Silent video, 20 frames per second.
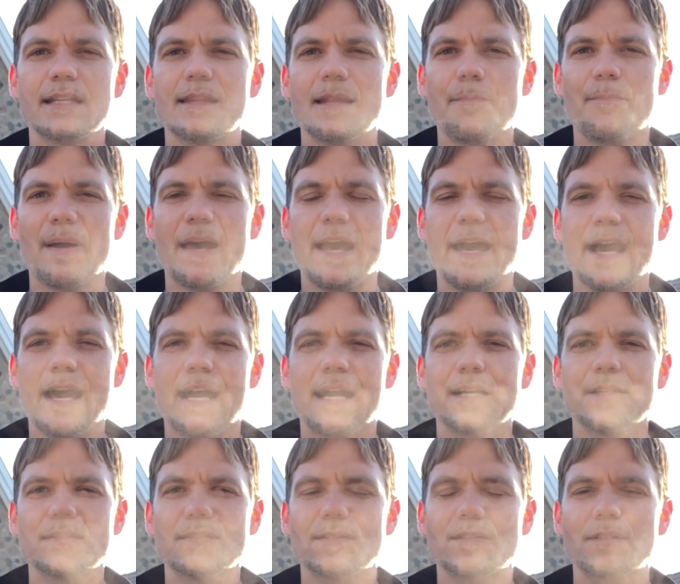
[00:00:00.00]
the
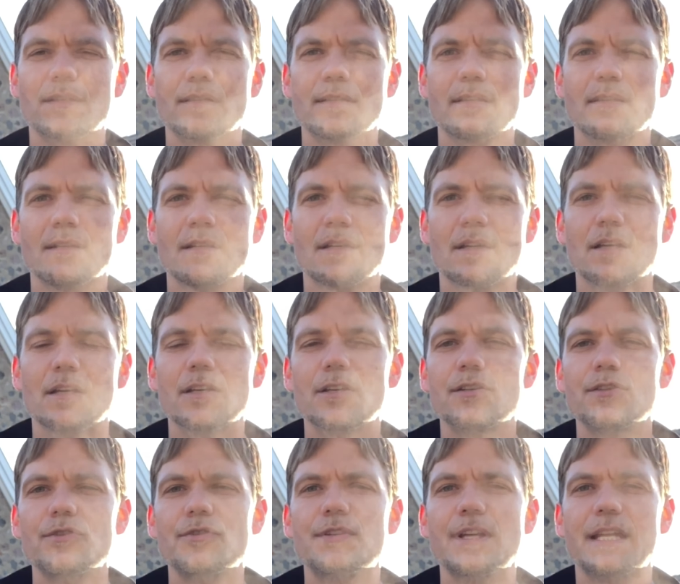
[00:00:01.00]
past,
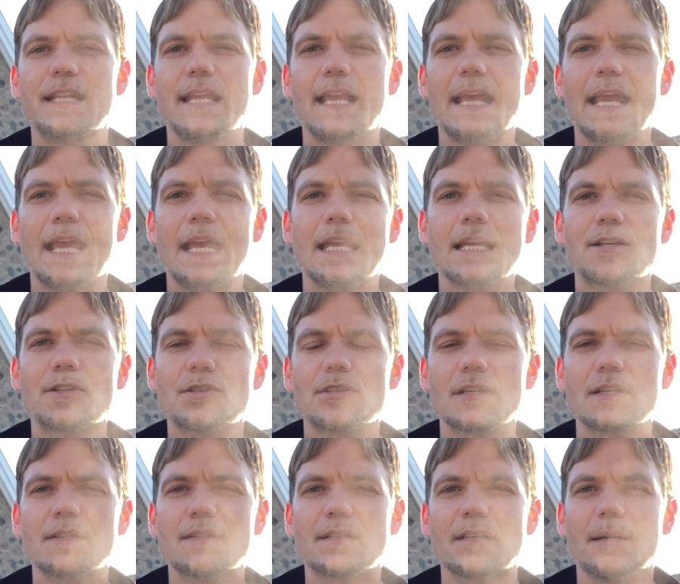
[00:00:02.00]
you get
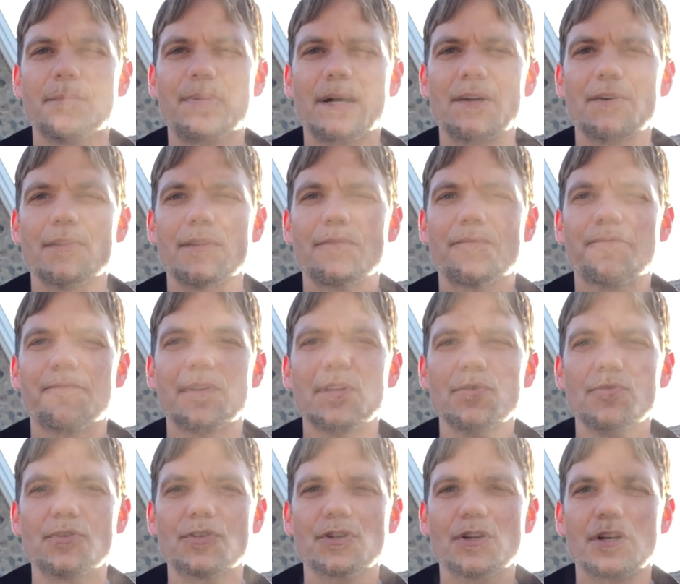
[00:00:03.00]
anxious about the
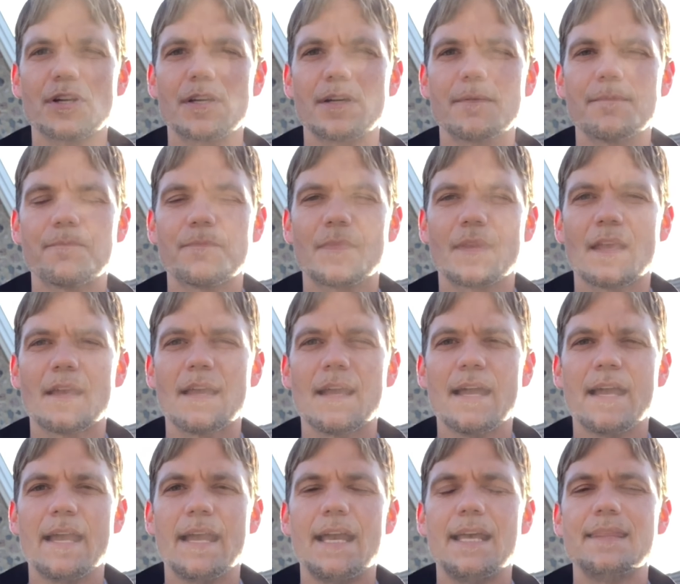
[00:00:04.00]
future,
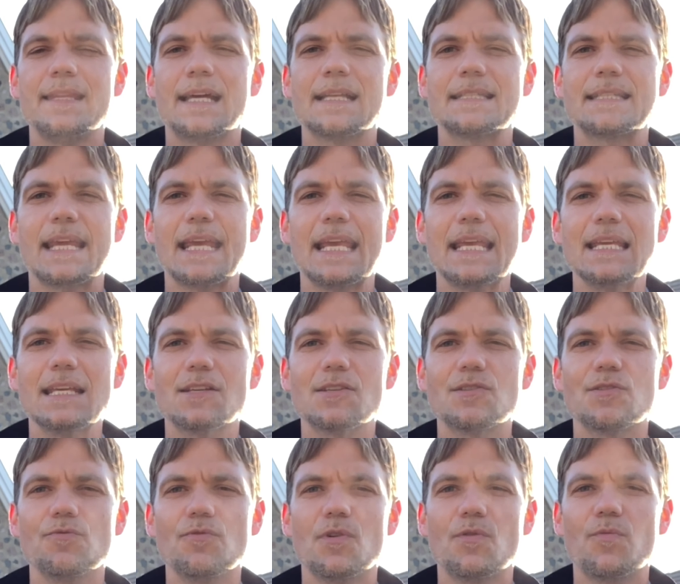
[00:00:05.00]
and that
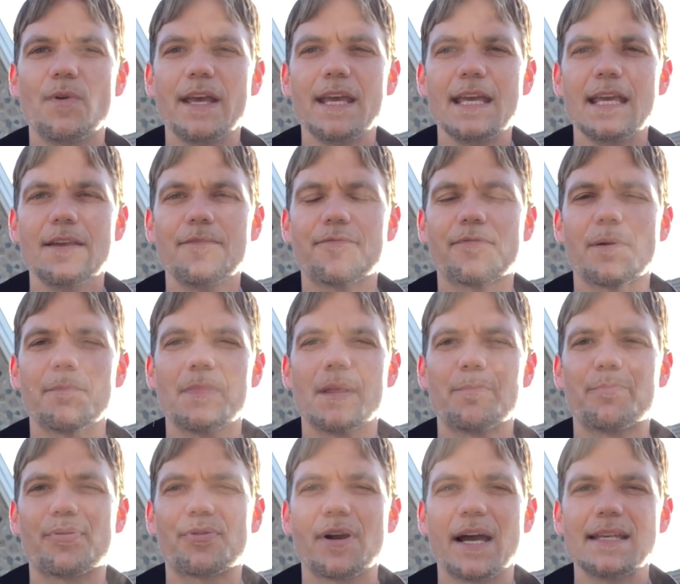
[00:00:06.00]
takes you away from the
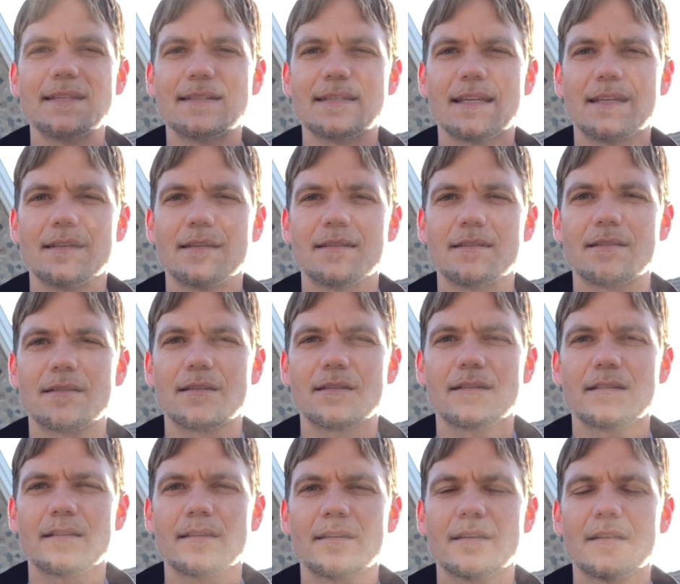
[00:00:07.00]
present.
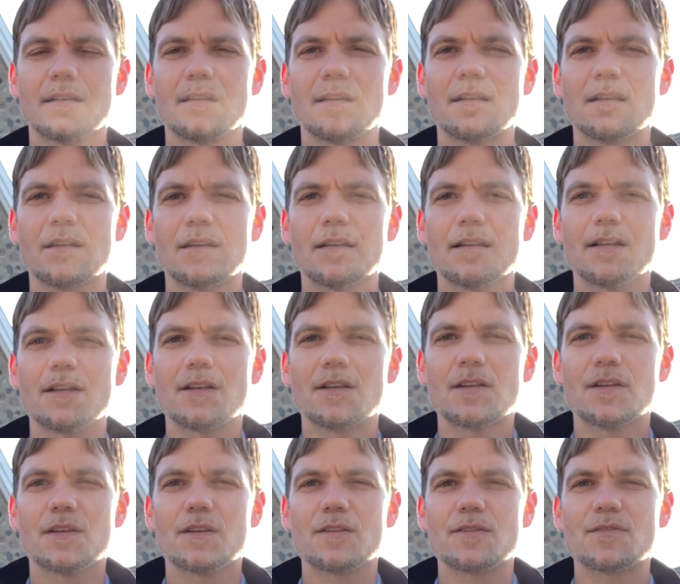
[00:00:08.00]

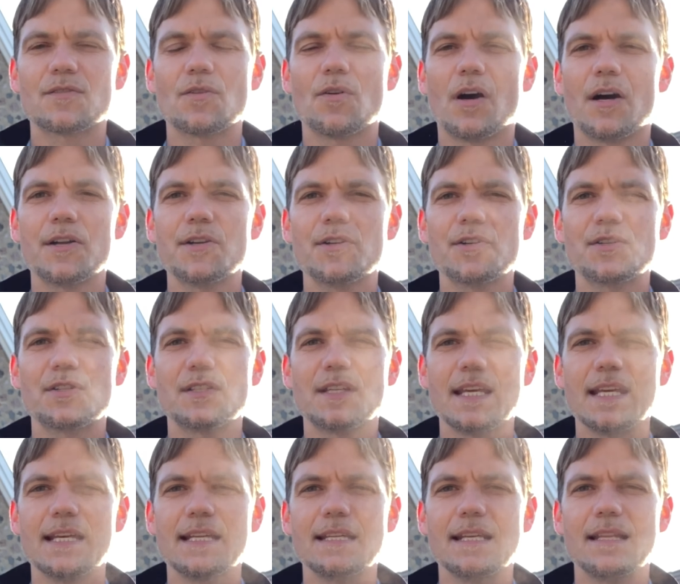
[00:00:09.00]
So
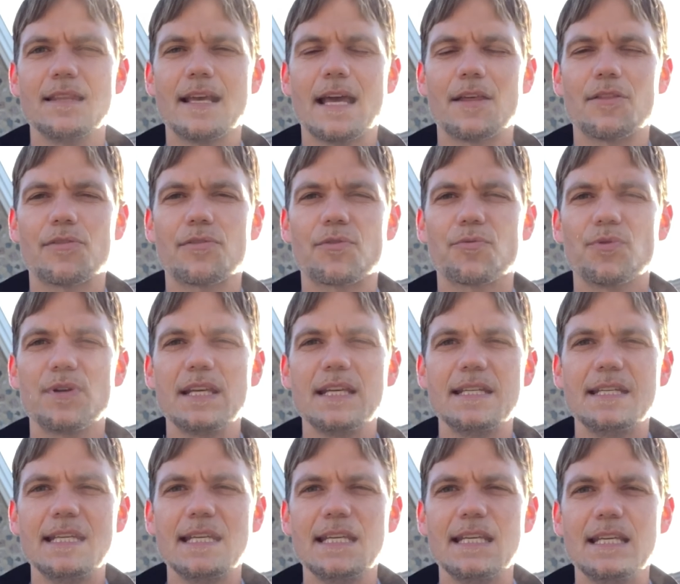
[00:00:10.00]
understanding that
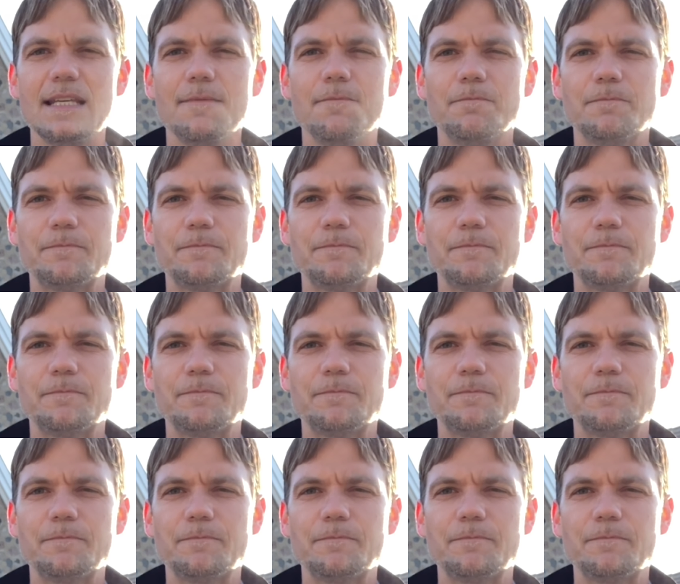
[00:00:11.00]
3D,